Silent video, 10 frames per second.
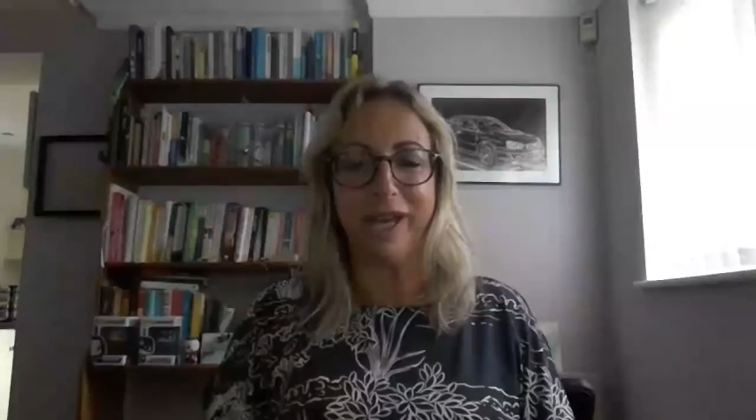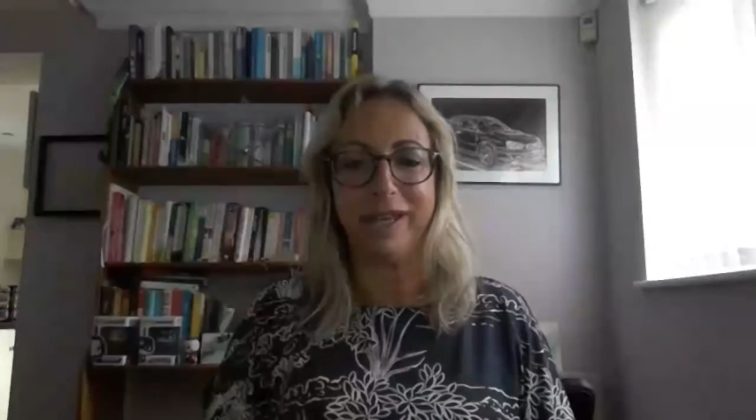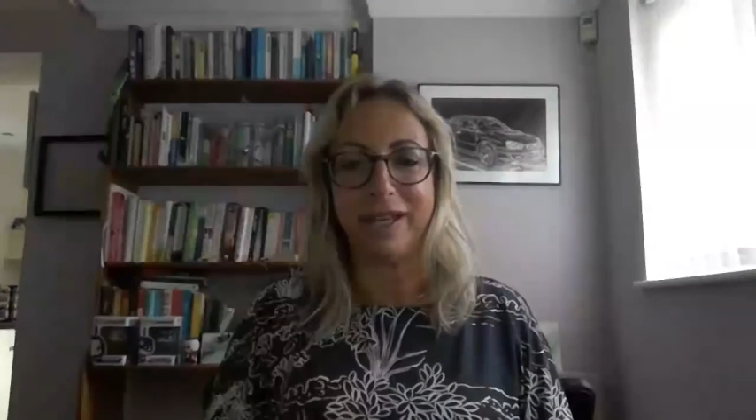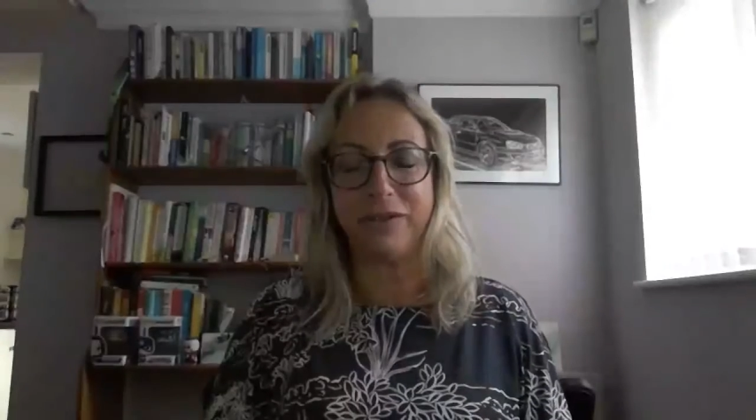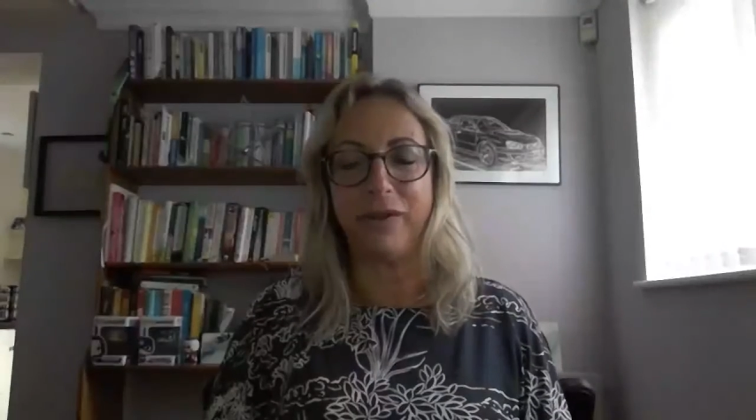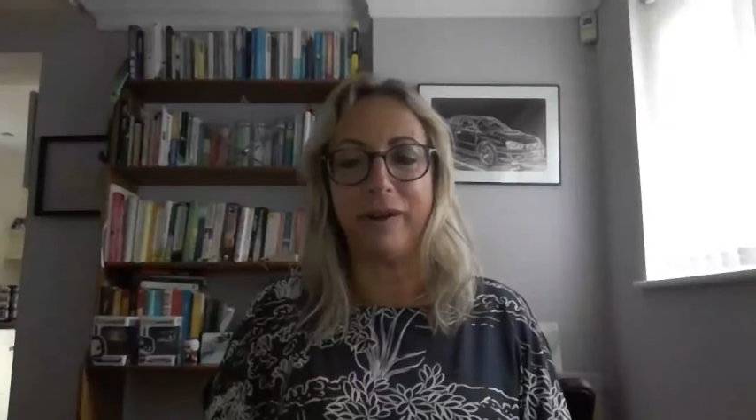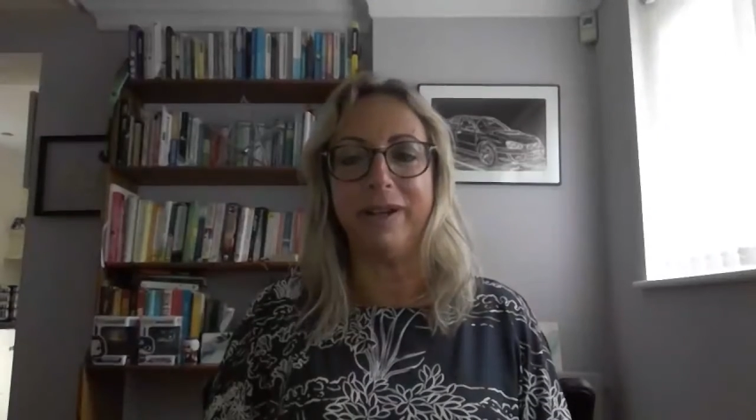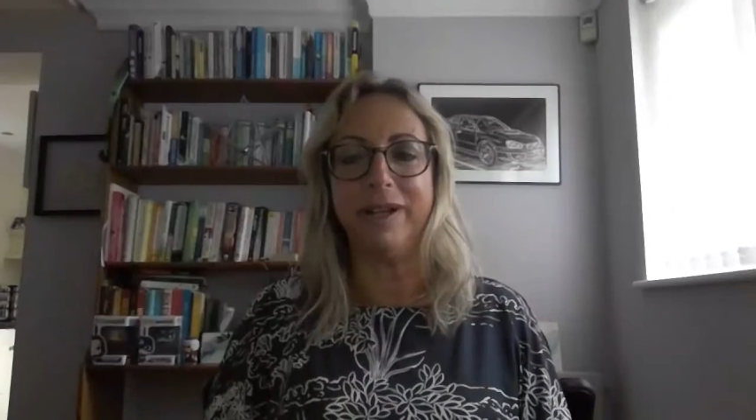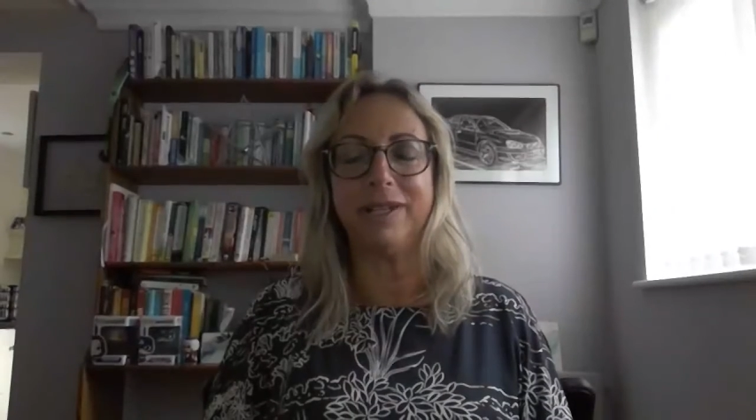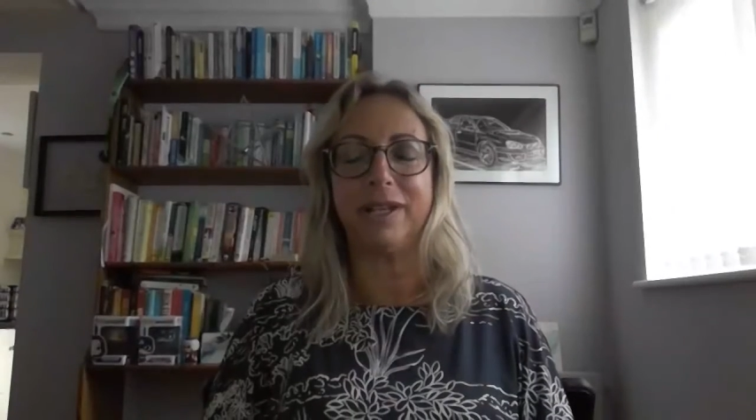That's very
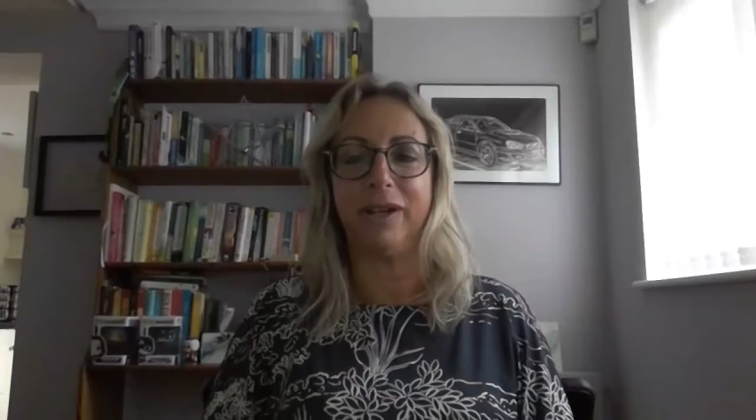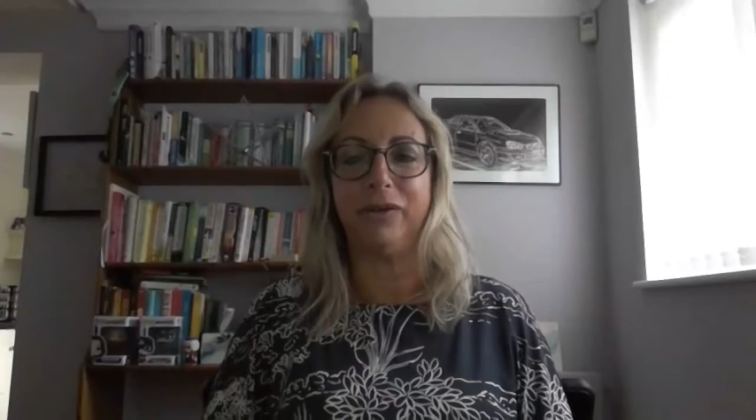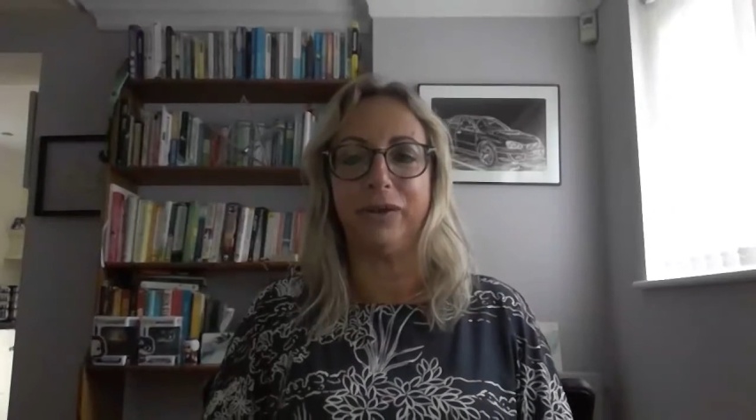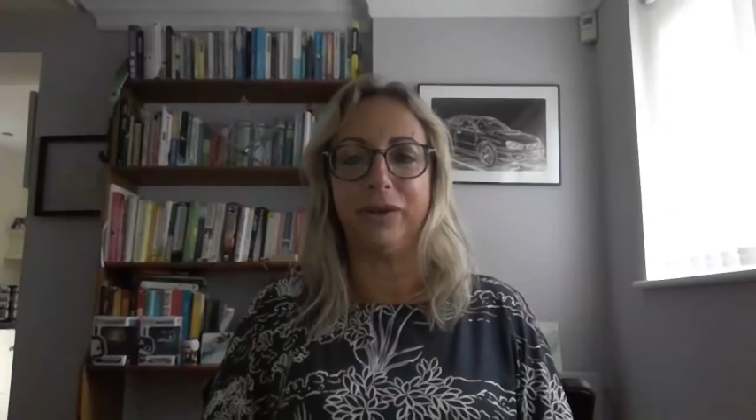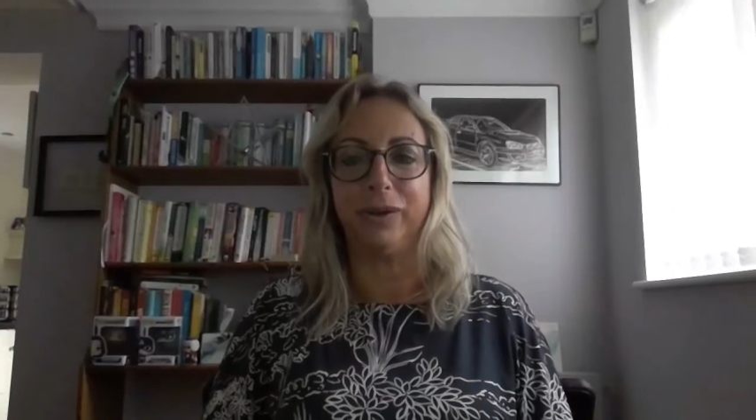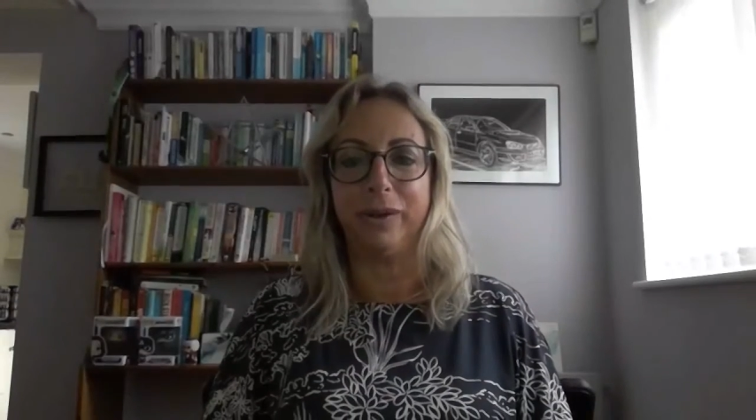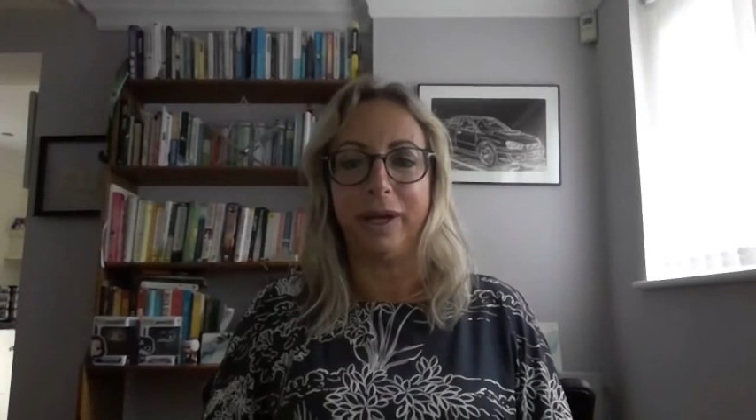insightful